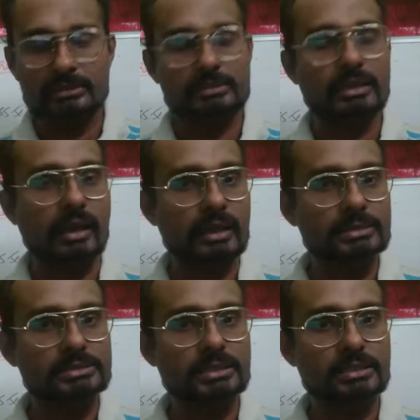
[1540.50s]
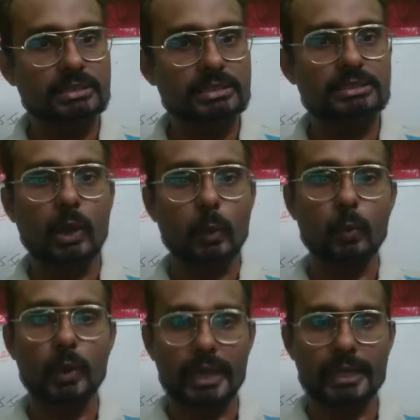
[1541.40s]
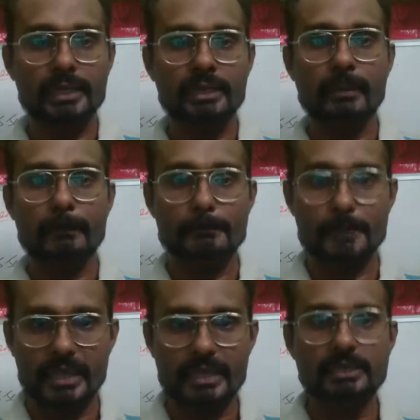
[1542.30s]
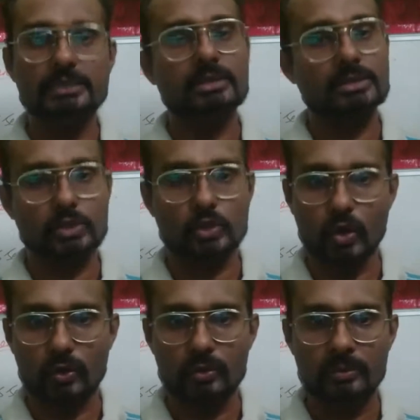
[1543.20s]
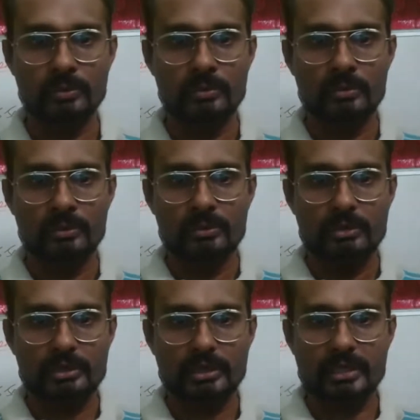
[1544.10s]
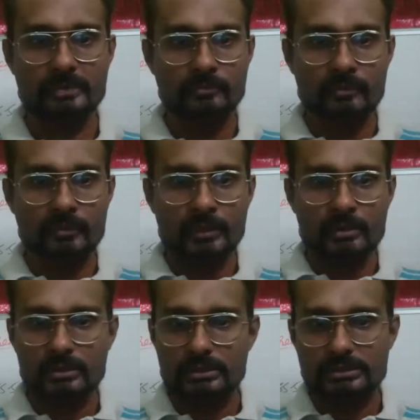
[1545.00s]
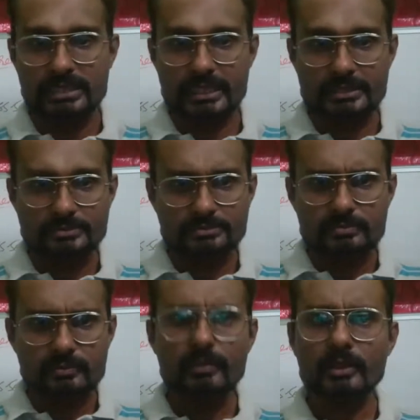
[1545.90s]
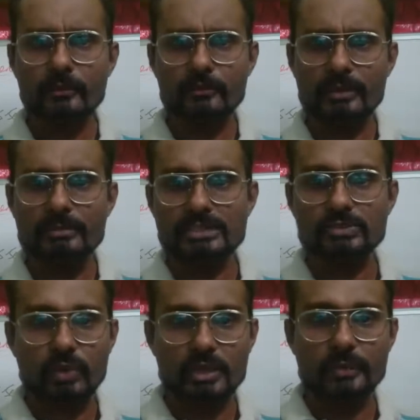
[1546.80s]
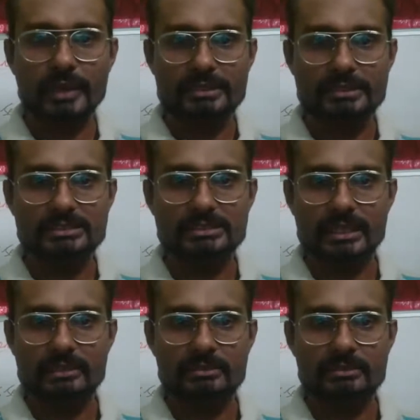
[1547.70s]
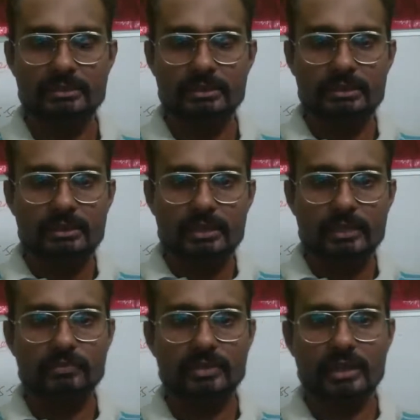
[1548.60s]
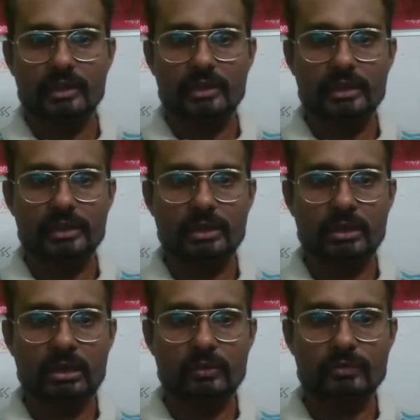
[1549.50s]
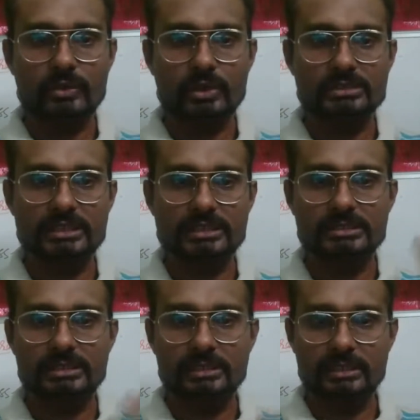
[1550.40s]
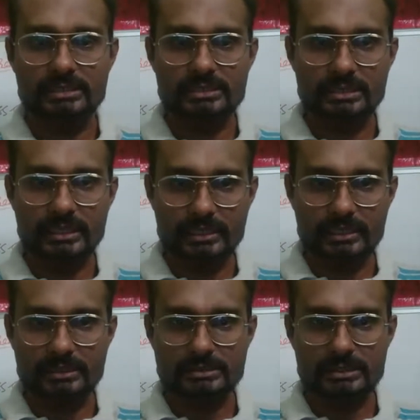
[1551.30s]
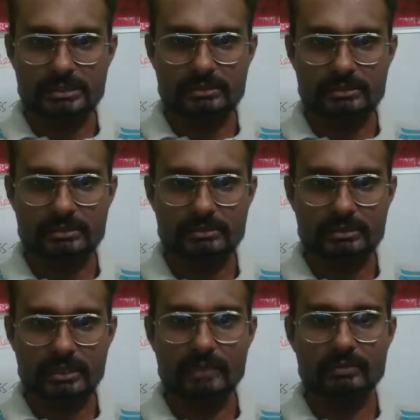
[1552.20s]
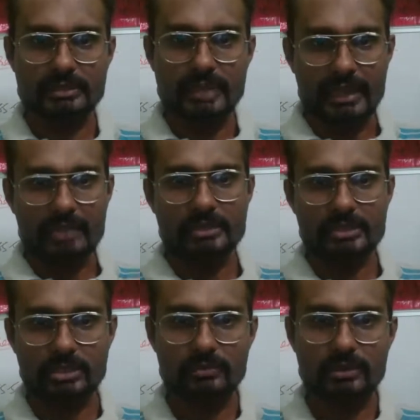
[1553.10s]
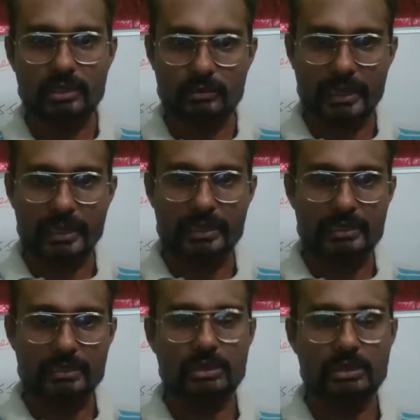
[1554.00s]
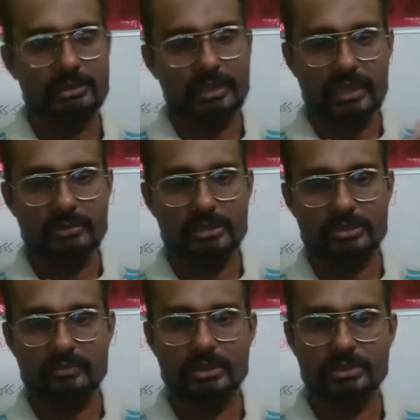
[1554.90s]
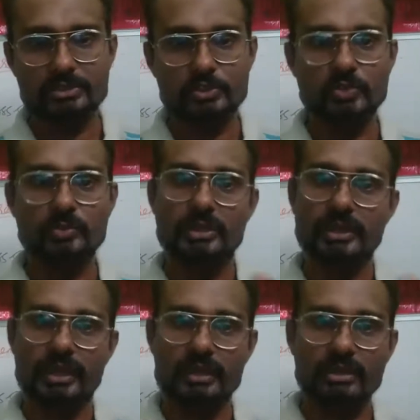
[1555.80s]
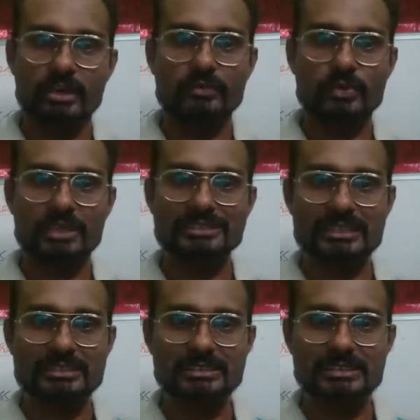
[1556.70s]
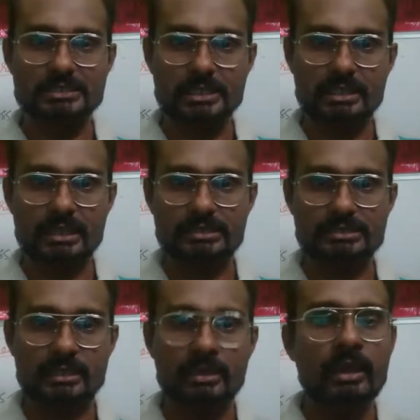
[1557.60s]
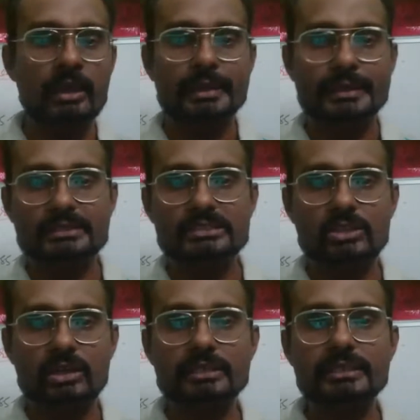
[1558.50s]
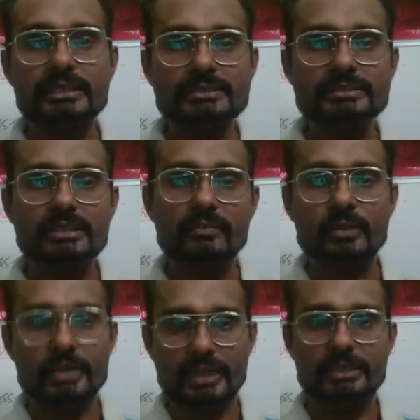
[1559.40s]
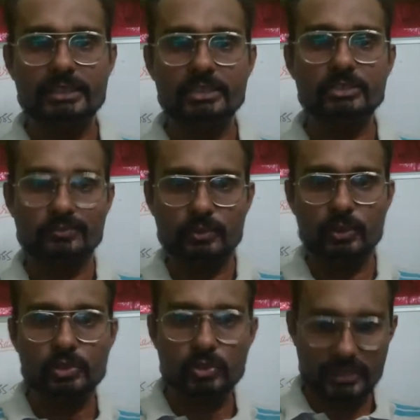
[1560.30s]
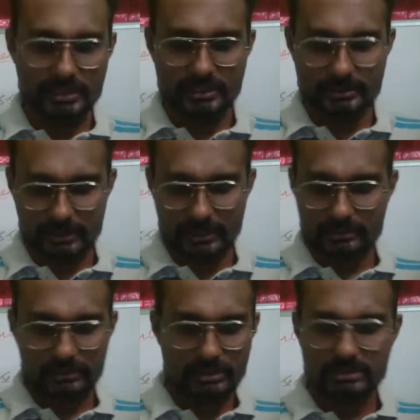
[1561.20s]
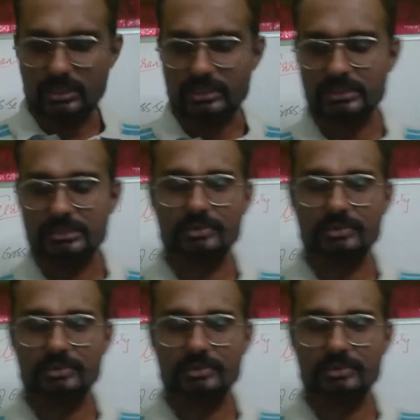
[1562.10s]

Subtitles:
The answer is a very big no. Okay, see, from this what we understand, if the area of cross section is decreasing, okay, if the diameter of the wire or diameter of the tube or area of cross section is decreasing, it is not easy for anything to flow through it. Like it is not easy